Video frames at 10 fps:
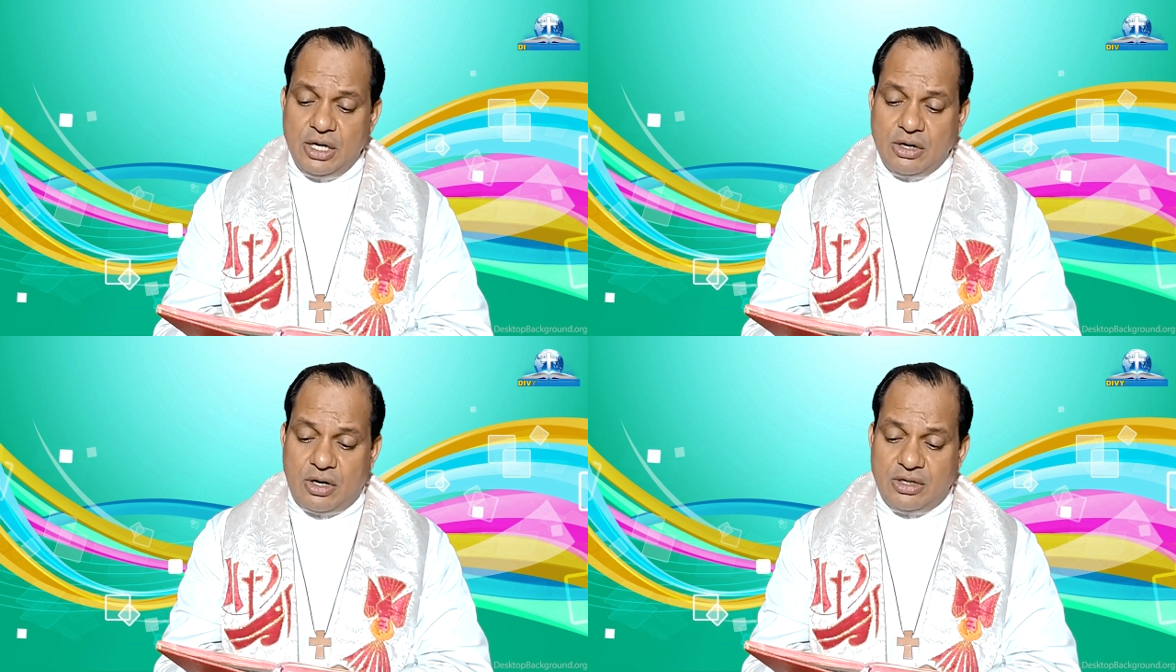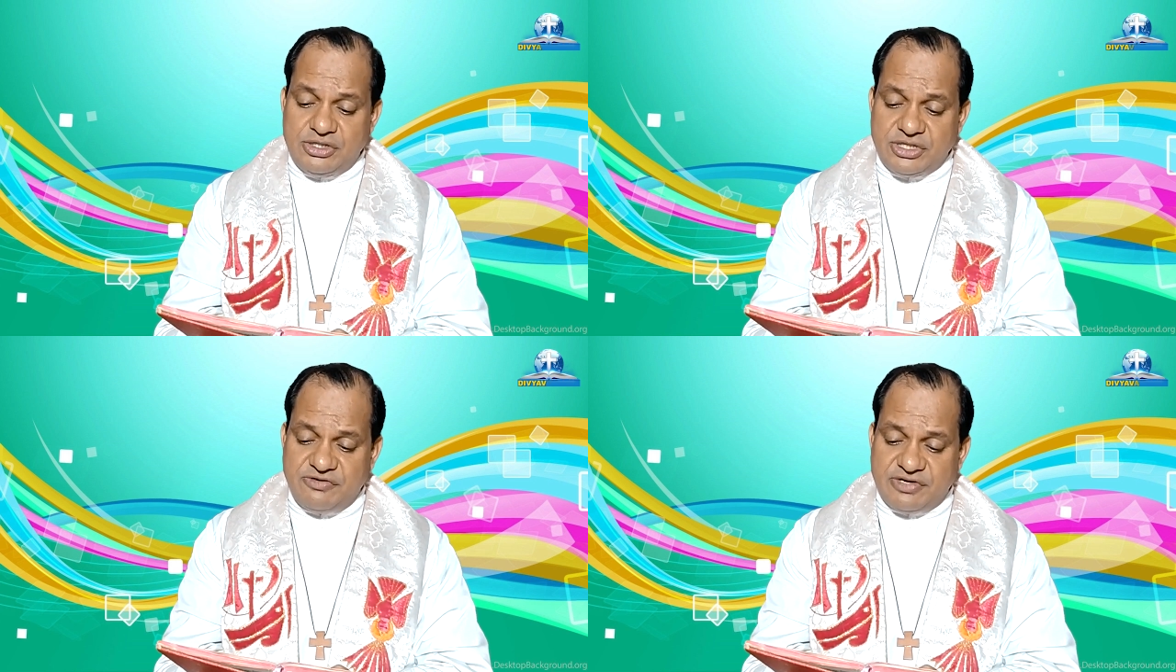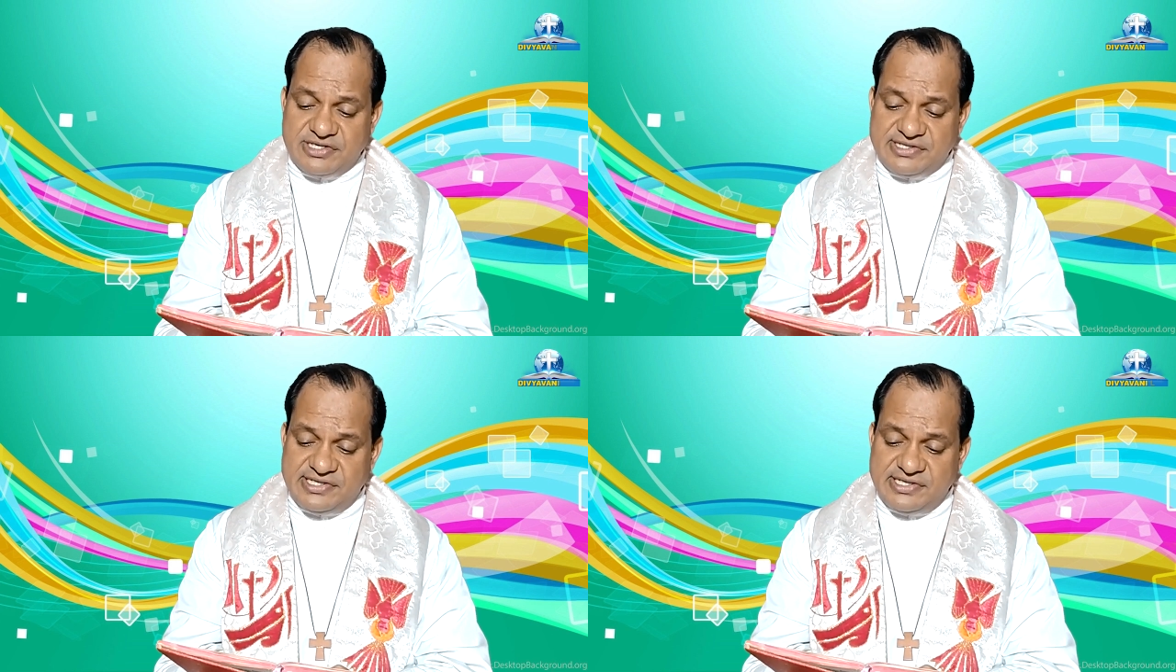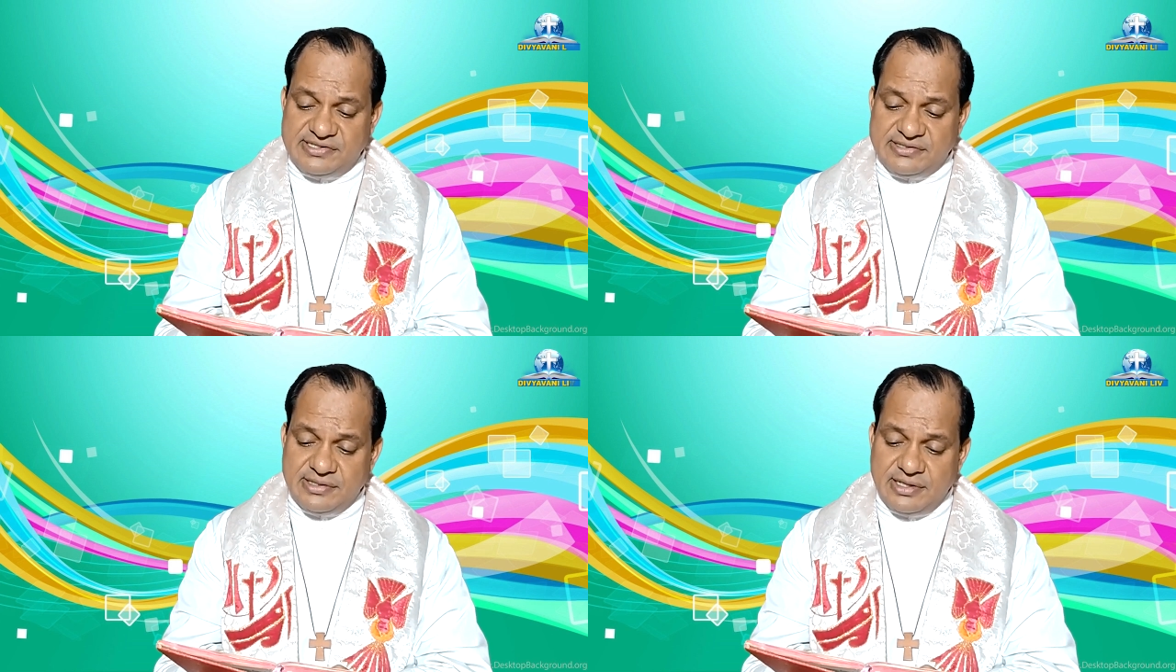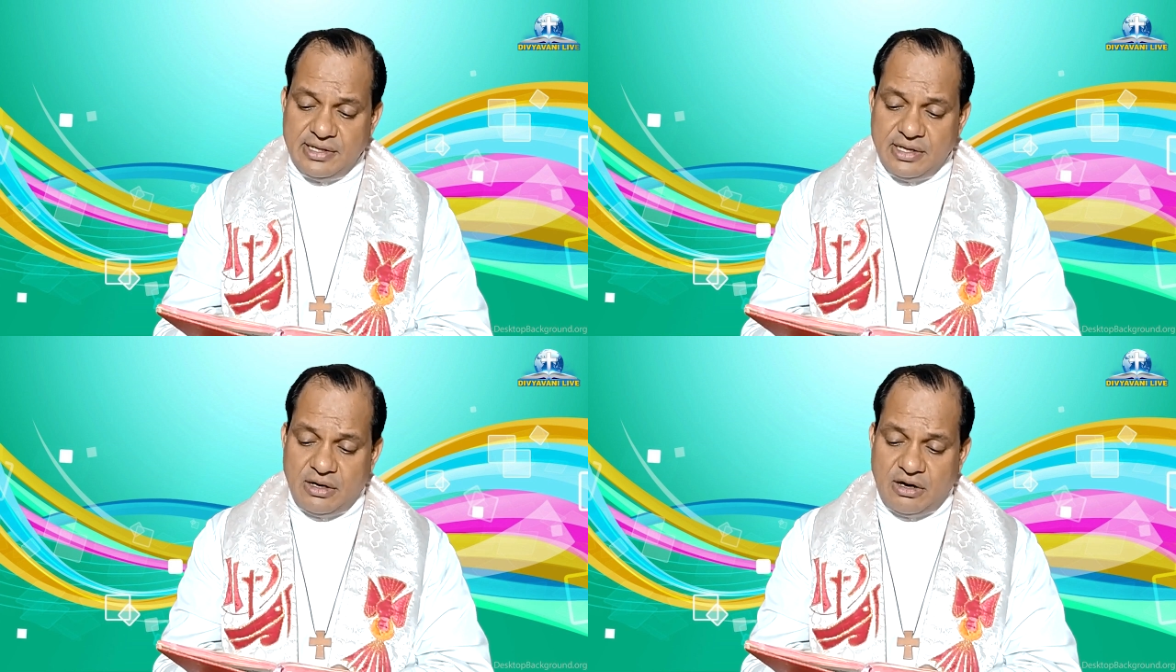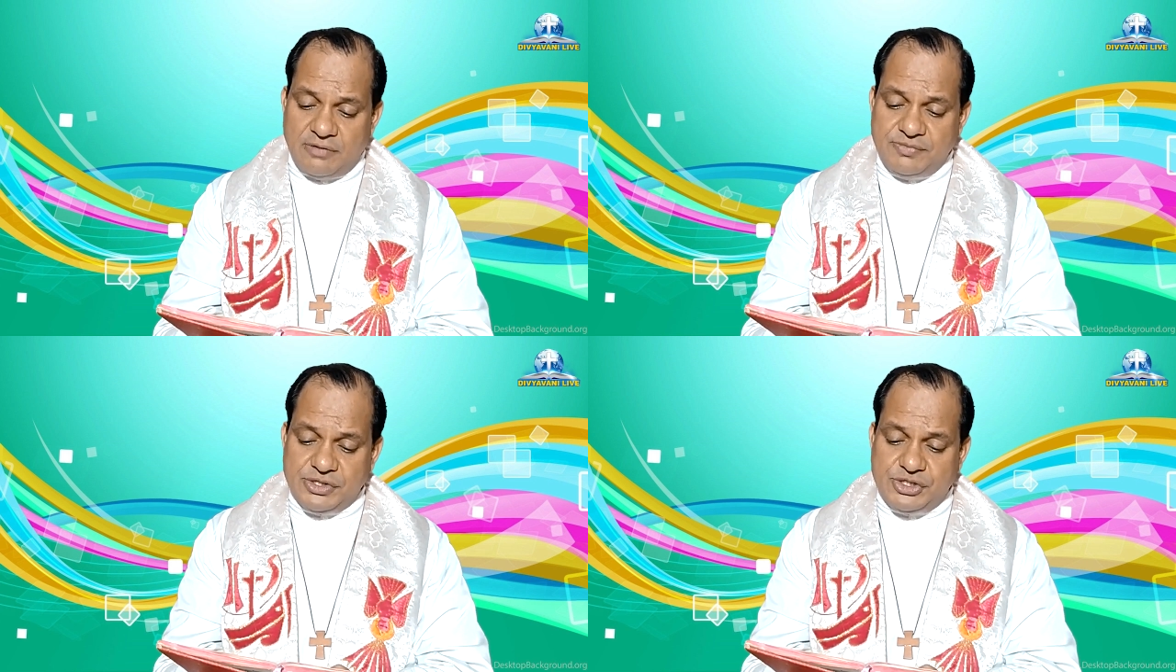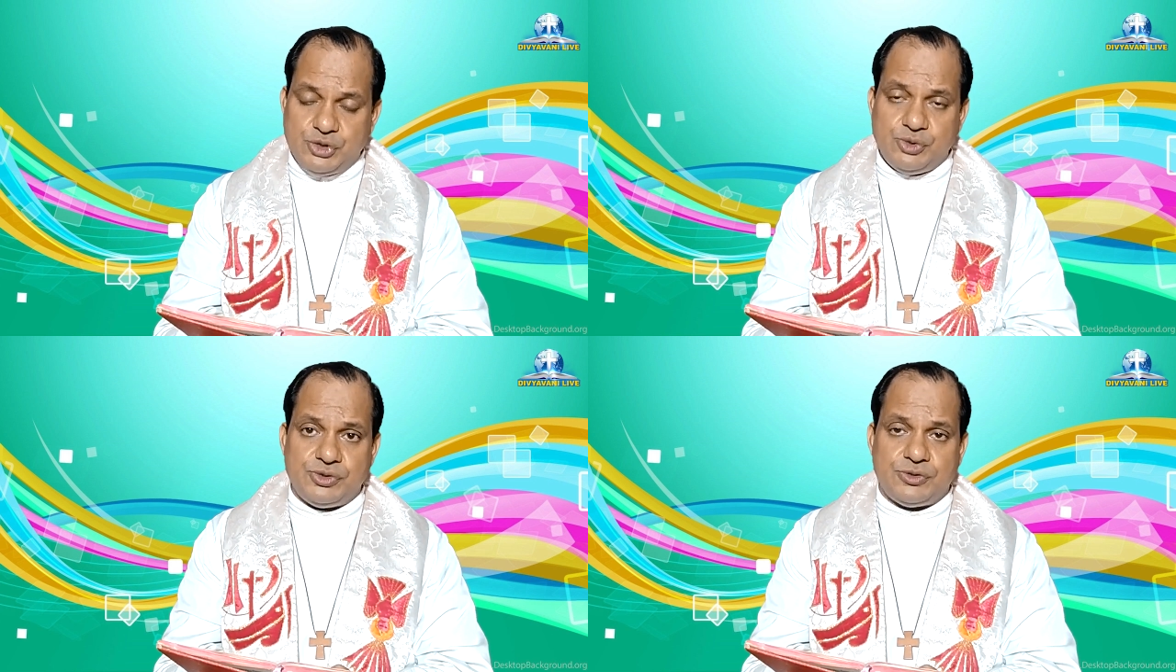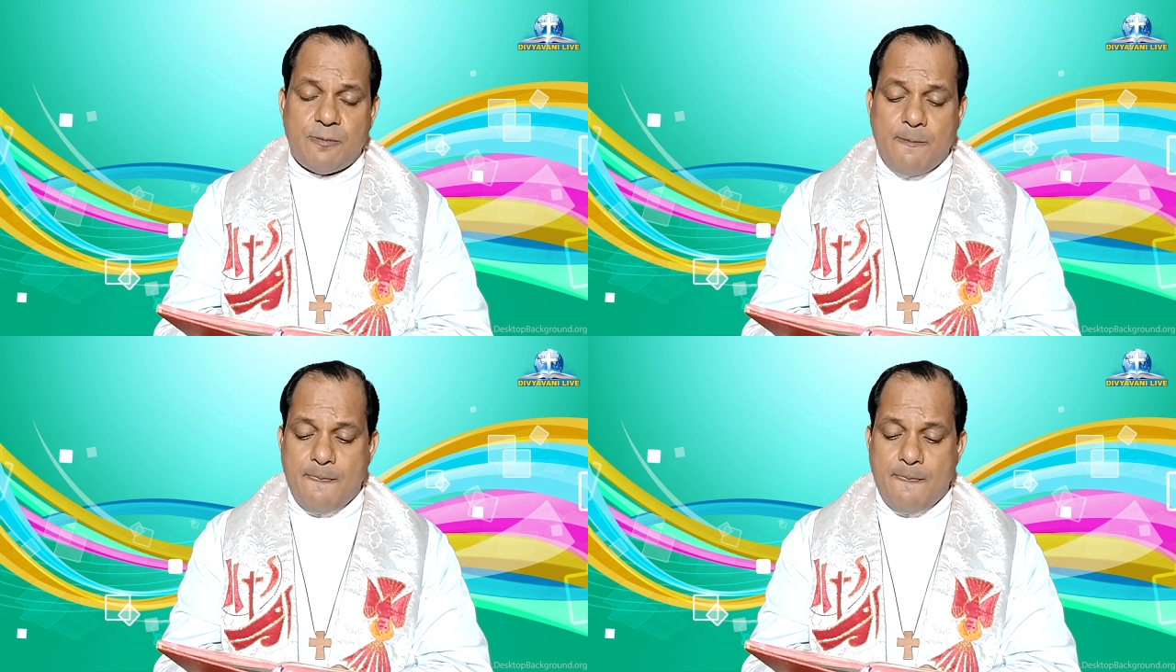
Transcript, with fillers: controversies of the Jews.